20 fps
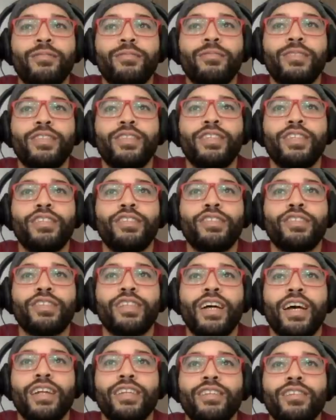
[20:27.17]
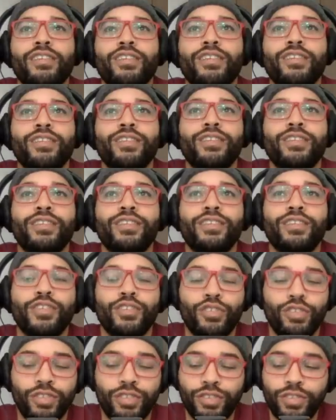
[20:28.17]
This is not
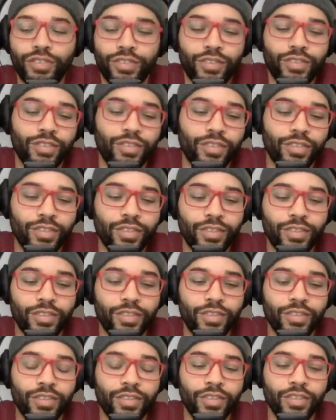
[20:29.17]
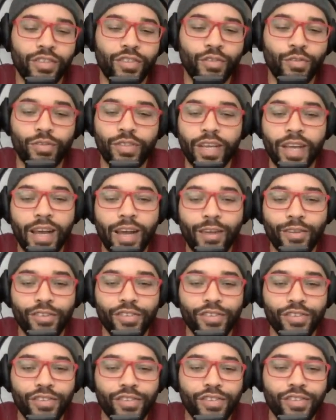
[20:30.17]
the the
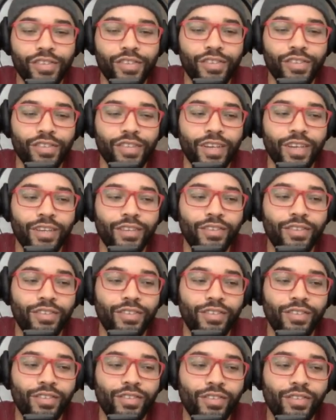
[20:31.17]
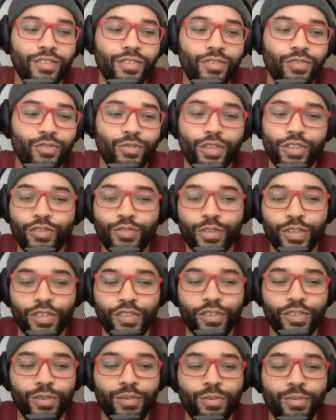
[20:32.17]
2000s. This is not
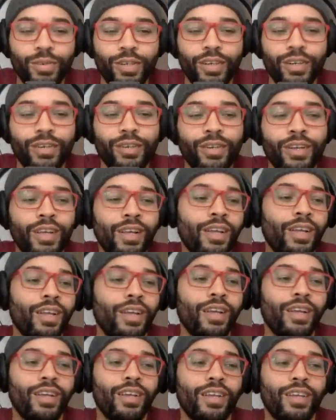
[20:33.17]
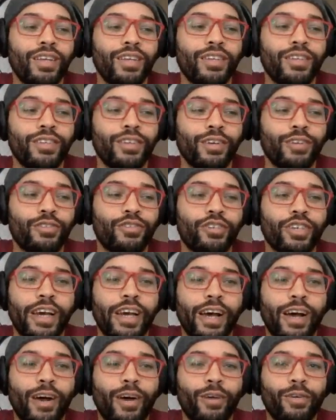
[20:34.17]
2022 where. Mm your
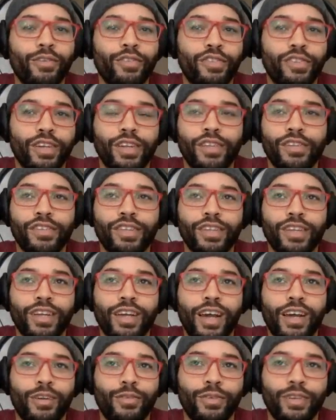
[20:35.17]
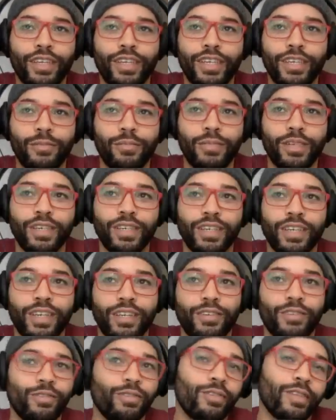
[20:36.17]
child says, I don't want to eat meat.
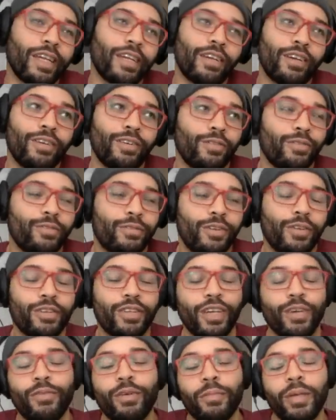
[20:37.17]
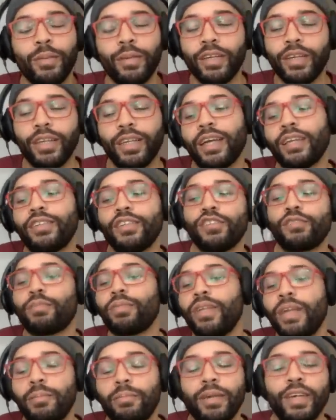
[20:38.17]
And you are like, oh, okay, well, maybe he'll like this
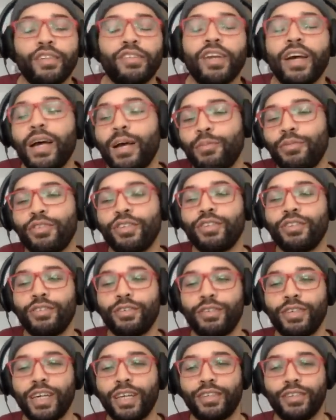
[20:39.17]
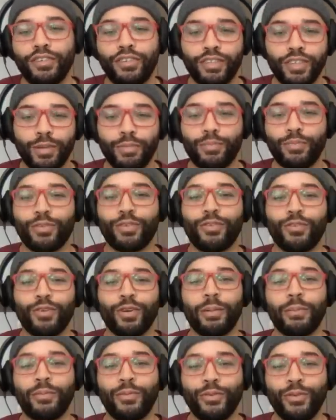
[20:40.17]
plant based option. You know, you got this young
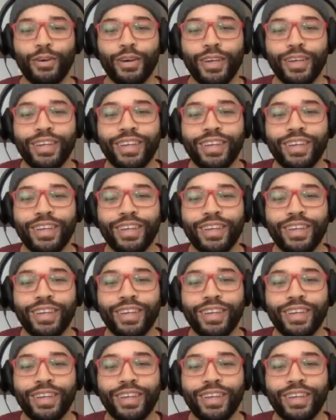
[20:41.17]
growing boy